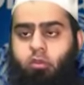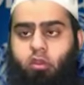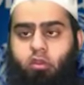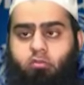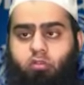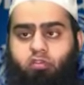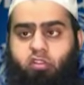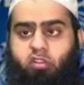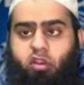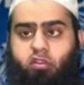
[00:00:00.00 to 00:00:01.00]
in
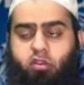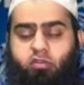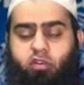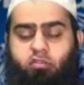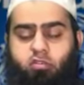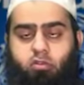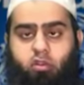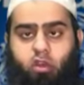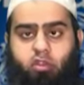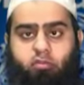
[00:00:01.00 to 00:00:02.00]
Mufradat al-Faz
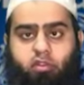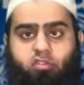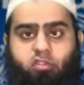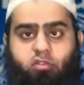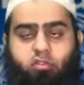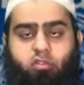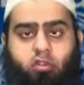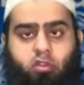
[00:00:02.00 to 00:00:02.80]
al-Quran mentions